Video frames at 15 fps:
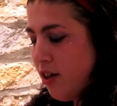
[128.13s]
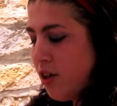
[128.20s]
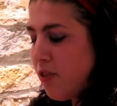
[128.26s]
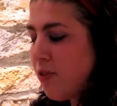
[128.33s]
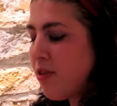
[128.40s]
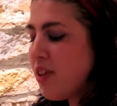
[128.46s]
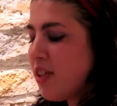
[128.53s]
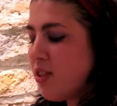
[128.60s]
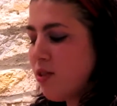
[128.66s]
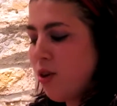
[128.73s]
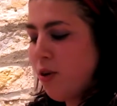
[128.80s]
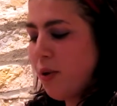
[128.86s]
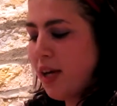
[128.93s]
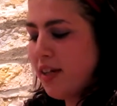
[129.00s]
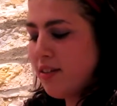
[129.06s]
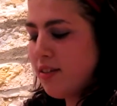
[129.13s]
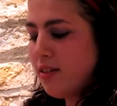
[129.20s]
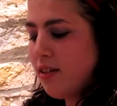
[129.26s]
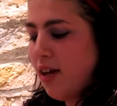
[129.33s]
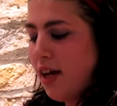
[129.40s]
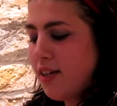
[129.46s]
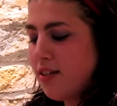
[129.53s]
Through these
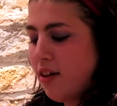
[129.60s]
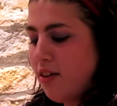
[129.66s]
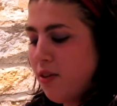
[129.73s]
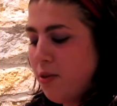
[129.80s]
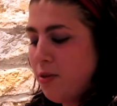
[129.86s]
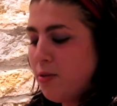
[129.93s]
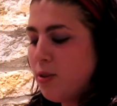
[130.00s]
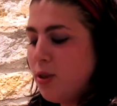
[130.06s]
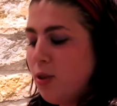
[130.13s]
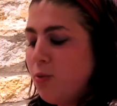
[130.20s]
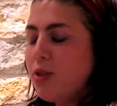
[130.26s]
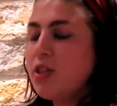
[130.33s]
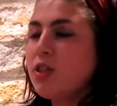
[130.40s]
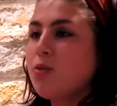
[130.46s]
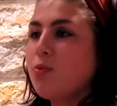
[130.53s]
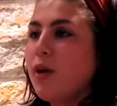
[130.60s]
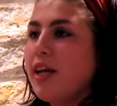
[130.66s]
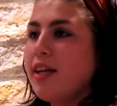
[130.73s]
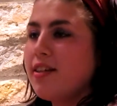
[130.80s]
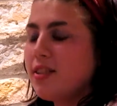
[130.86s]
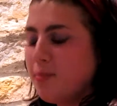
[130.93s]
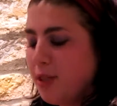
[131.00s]
doorways, I saw those who were just
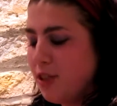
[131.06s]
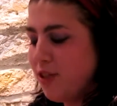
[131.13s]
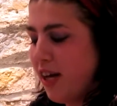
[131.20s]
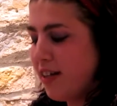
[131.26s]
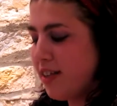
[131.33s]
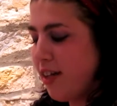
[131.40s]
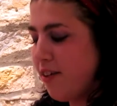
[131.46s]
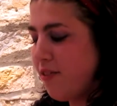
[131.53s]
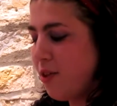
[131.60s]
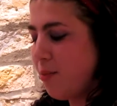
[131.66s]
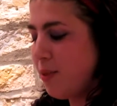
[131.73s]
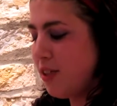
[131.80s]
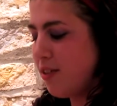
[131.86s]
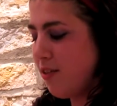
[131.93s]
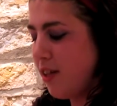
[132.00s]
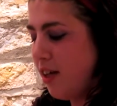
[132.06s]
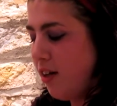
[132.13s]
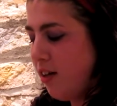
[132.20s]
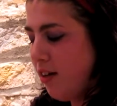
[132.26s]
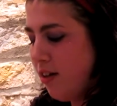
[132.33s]
waiting to be dragged out of their misery.